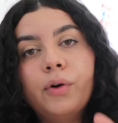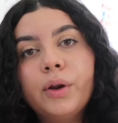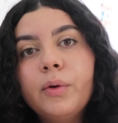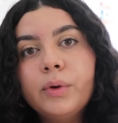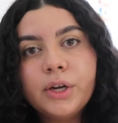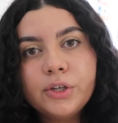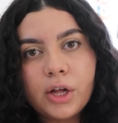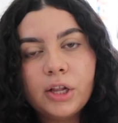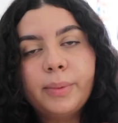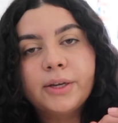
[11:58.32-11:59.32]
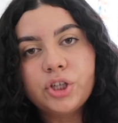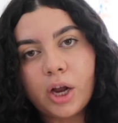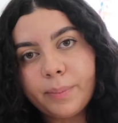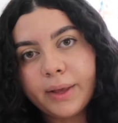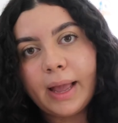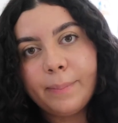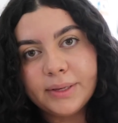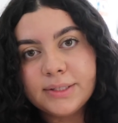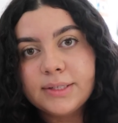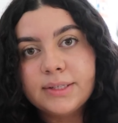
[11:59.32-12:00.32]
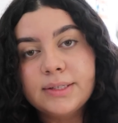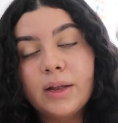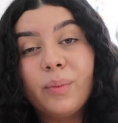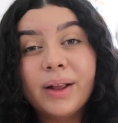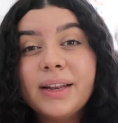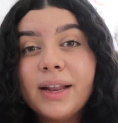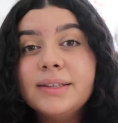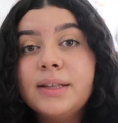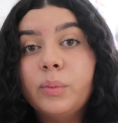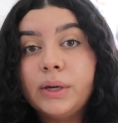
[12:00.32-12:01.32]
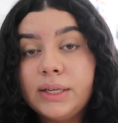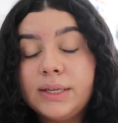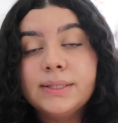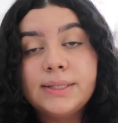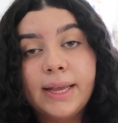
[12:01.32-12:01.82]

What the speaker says: Voting with our dollar by shopping at businesses that recognize that we need to